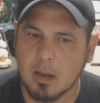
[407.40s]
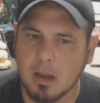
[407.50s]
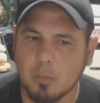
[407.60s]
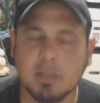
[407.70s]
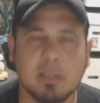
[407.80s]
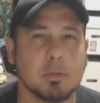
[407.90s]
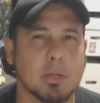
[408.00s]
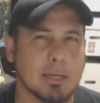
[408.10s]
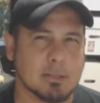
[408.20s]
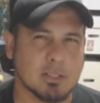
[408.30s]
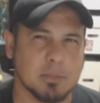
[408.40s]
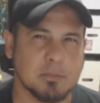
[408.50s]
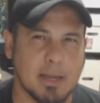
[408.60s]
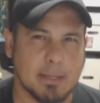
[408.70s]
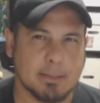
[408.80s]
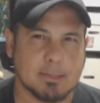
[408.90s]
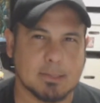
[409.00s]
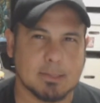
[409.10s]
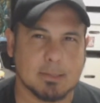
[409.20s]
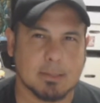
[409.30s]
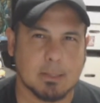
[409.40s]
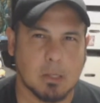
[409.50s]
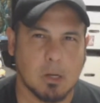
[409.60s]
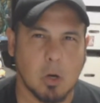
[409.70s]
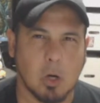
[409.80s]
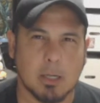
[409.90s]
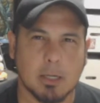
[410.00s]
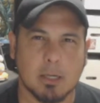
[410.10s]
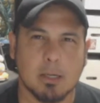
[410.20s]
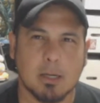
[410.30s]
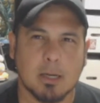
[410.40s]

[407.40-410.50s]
want to give you guys some advice on